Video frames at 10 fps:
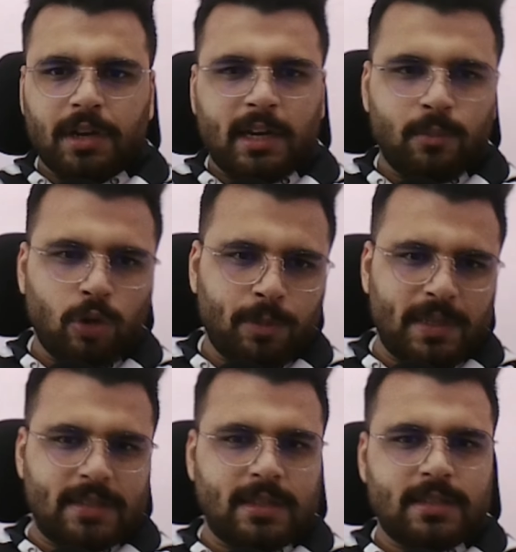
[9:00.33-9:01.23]
to trade more
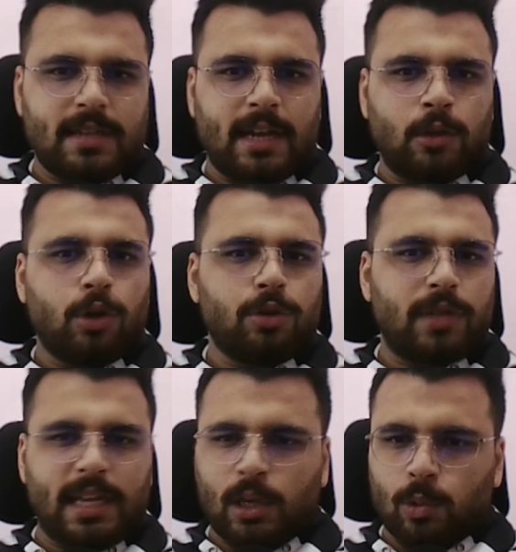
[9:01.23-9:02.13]
pieces and go to
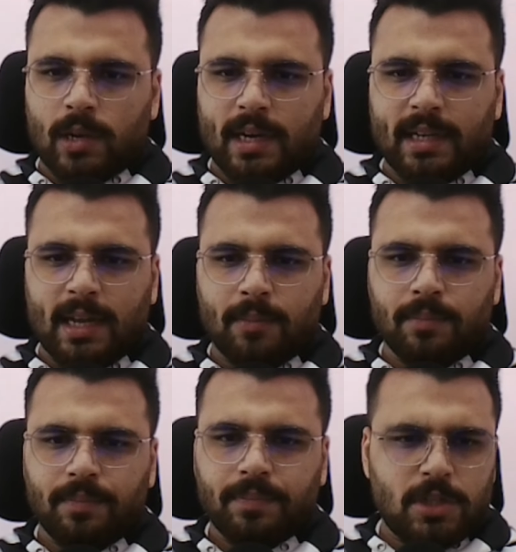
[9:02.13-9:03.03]
the equal end
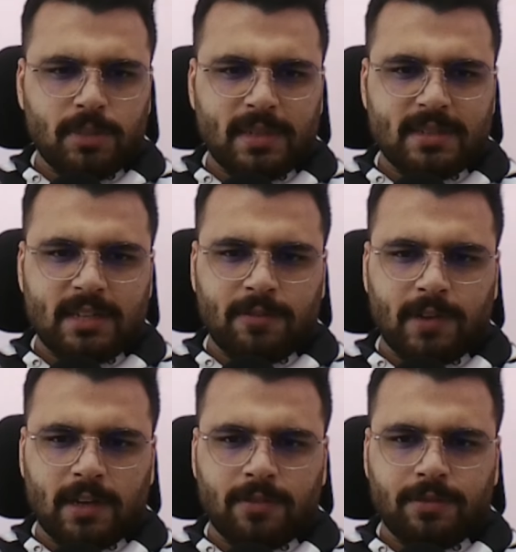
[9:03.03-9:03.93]
game. Bishop takes
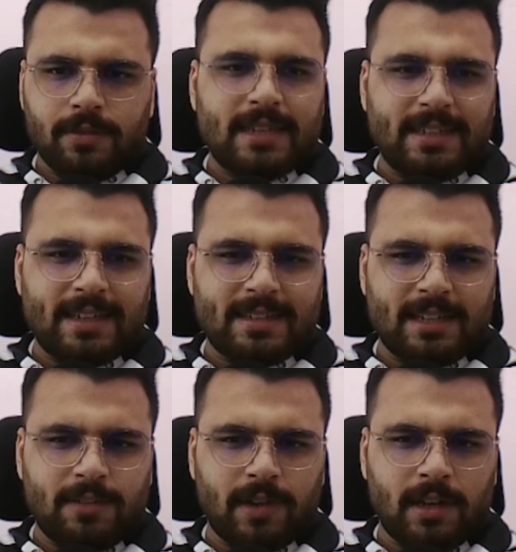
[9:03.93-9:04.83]
d5, c takes
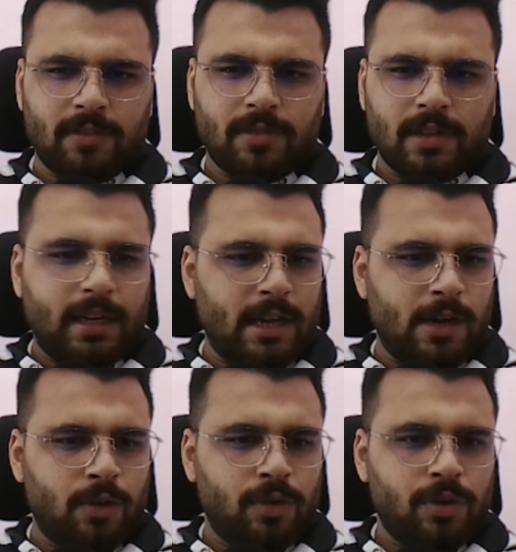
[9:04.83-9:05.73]
d5, and
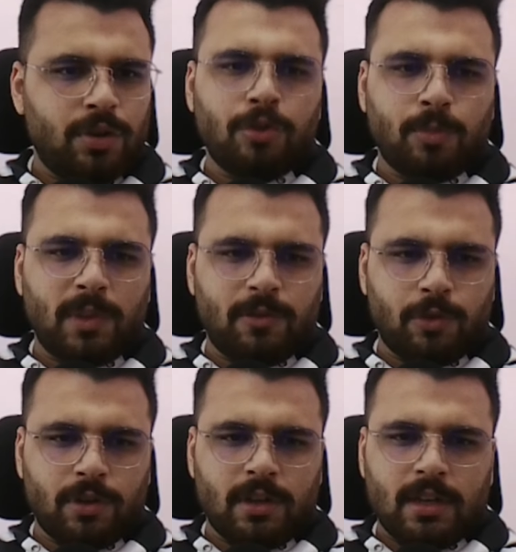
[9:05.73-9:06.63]
now rook b4.